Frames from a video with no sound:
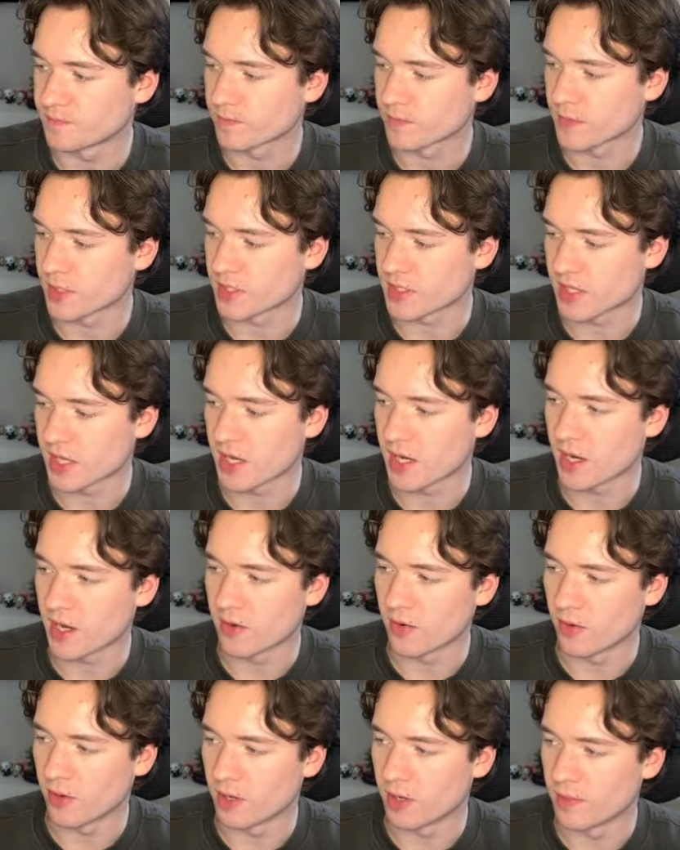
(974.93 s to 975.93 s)
It's kind of
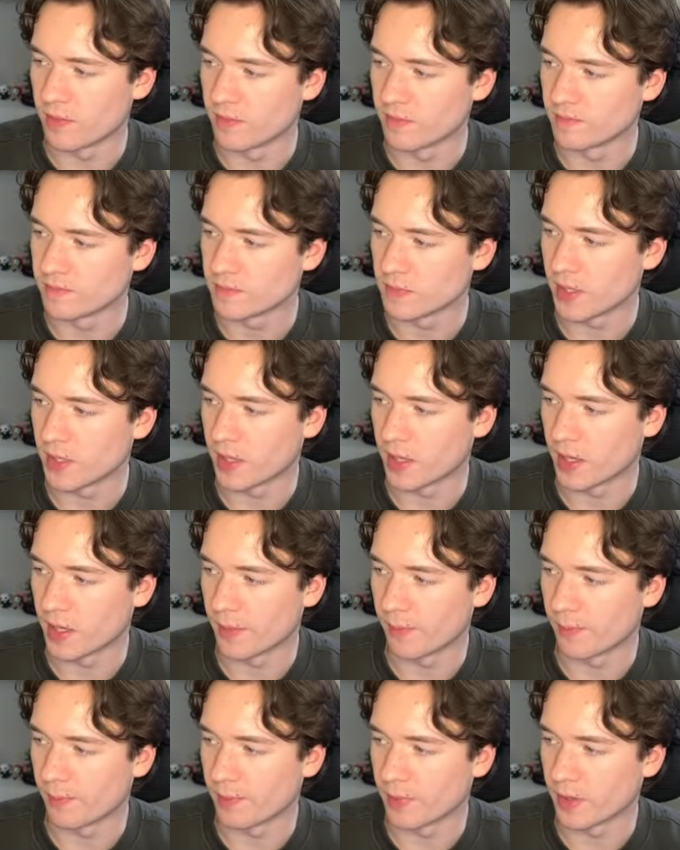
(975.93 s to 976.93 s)
annoying.
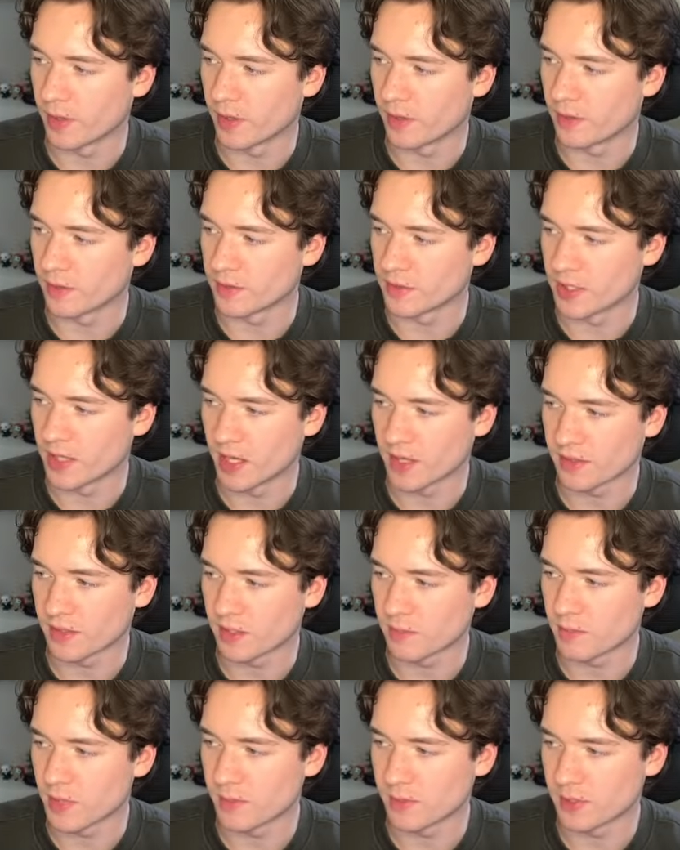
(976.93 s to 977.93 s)
But yeah, I
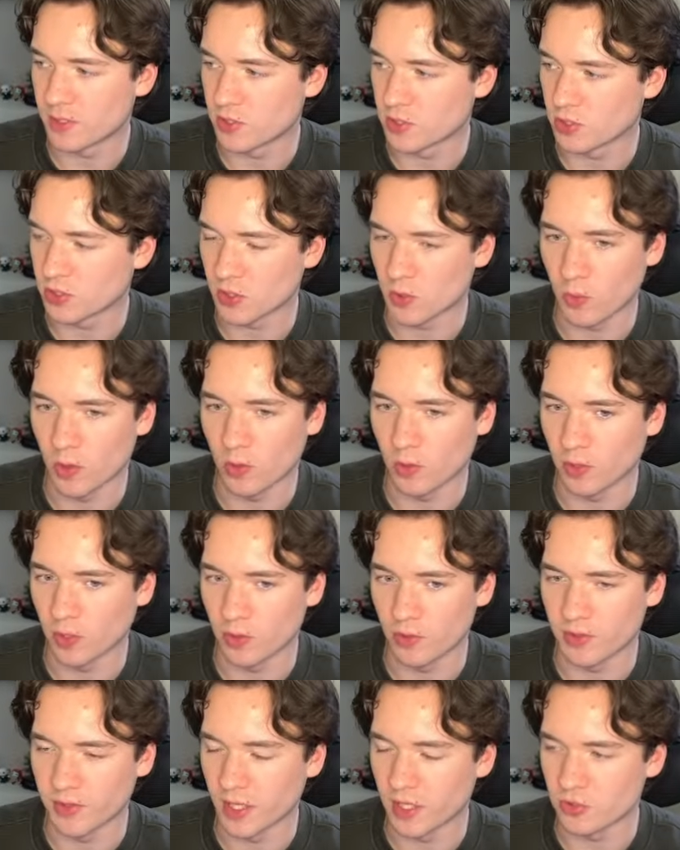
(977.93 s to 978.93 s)
think maybe just go all
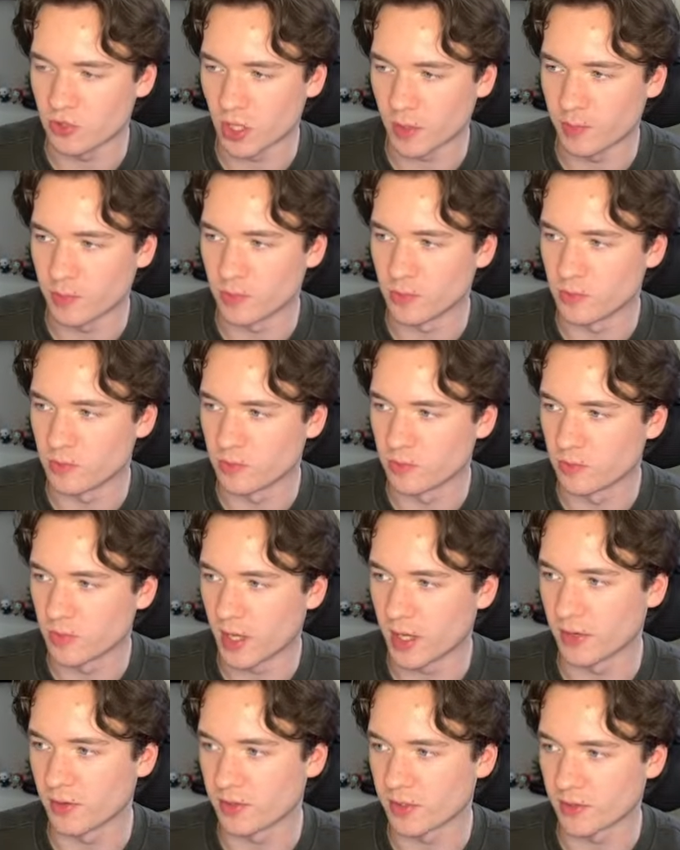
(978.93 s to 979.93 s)
out in that triple
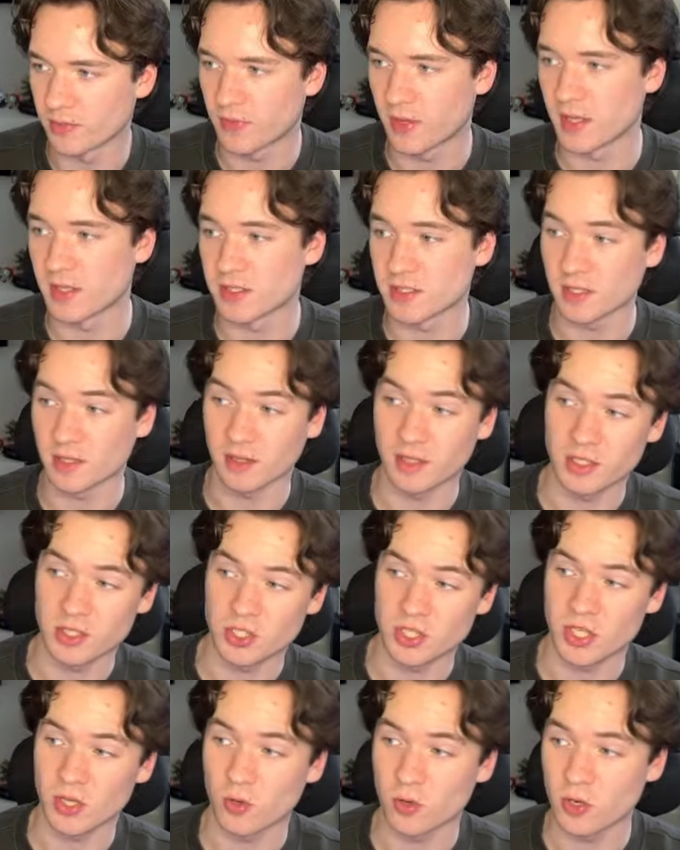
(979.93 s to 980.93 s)
inter defence. The clean
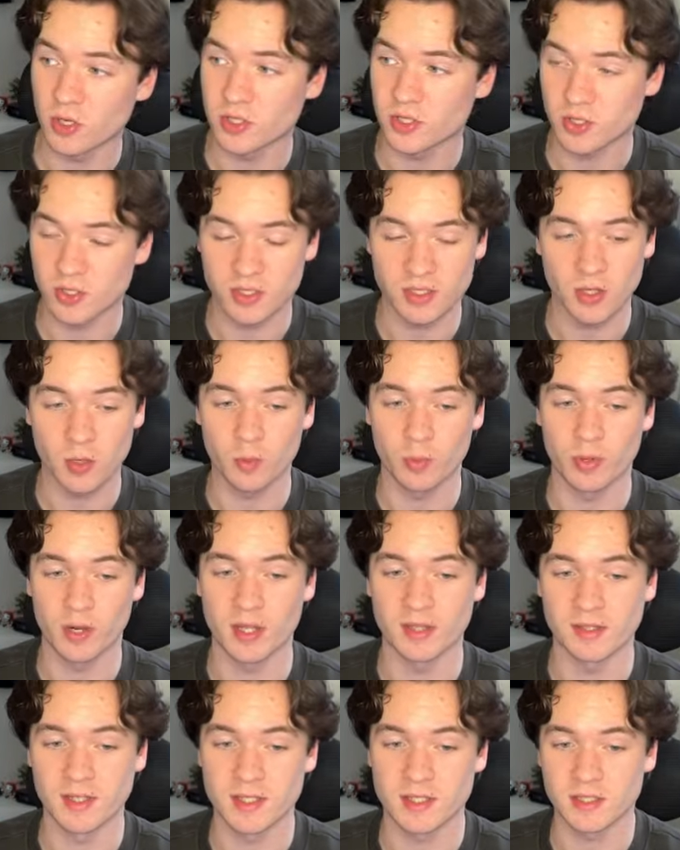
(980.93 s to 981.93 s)
sheet odds are still
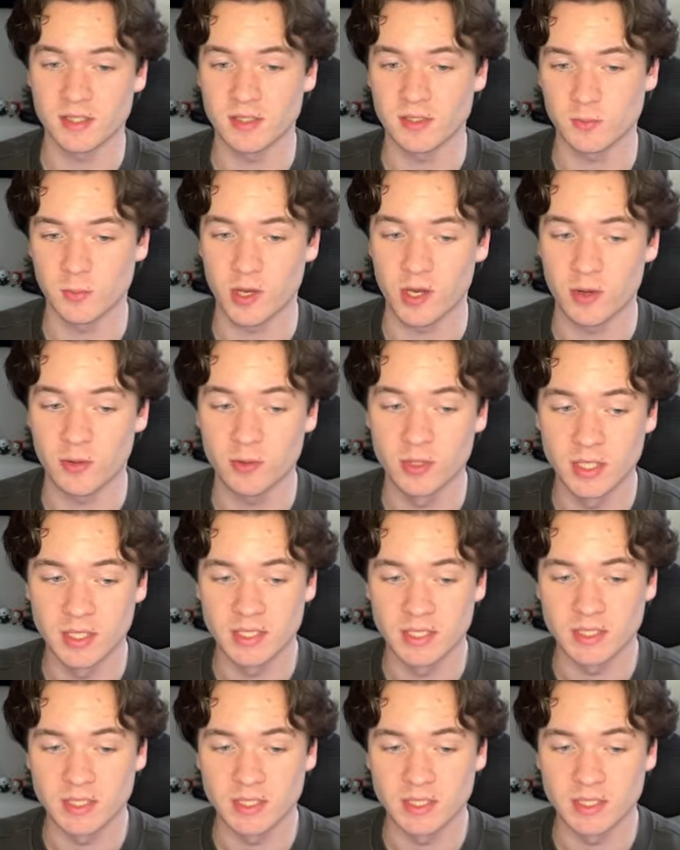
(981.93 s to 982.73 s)
pretty decent as well.